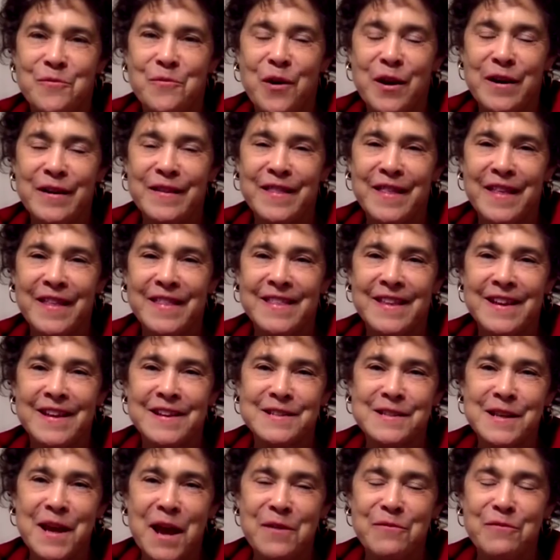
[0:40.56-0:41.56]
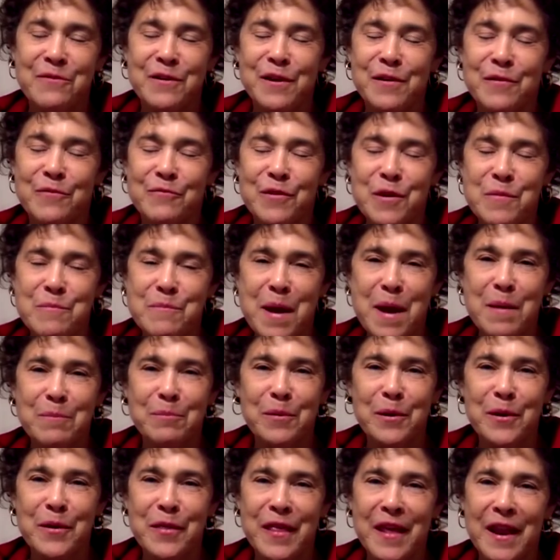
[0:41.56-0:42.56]
One of the things I re
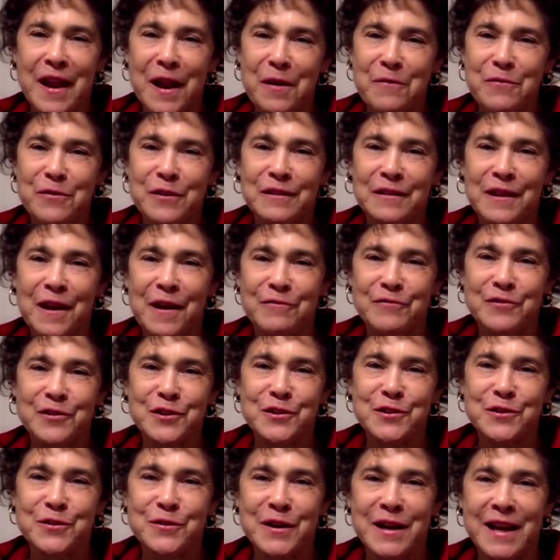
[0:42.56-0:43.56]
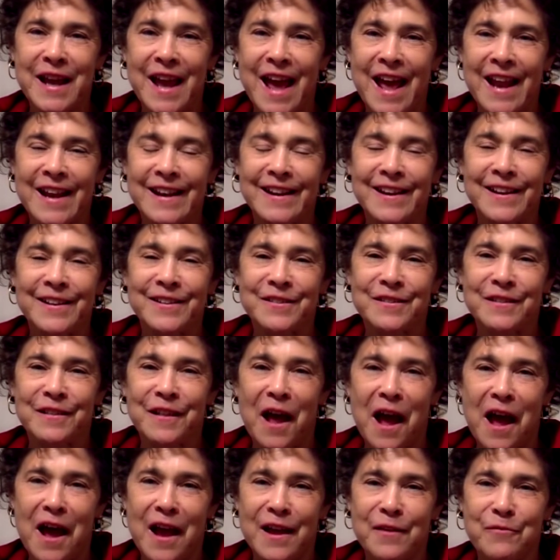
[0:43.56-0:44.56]
remember that I would love to do again is
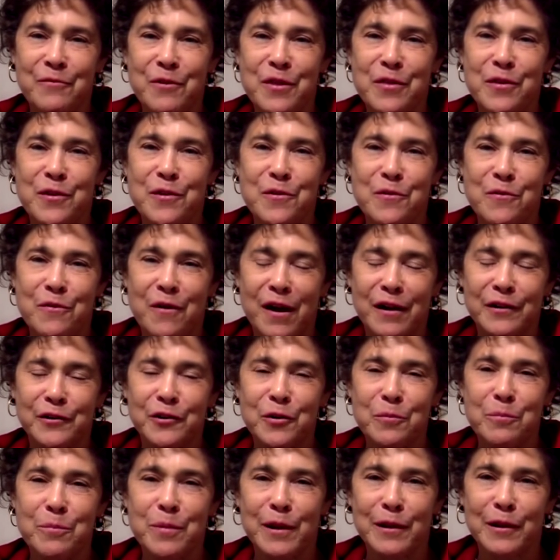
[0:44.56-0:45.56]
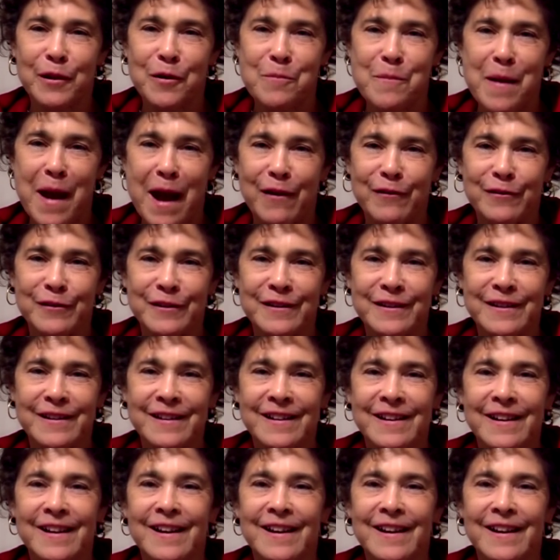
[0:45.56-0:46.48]
lie with you on your pillow mountain.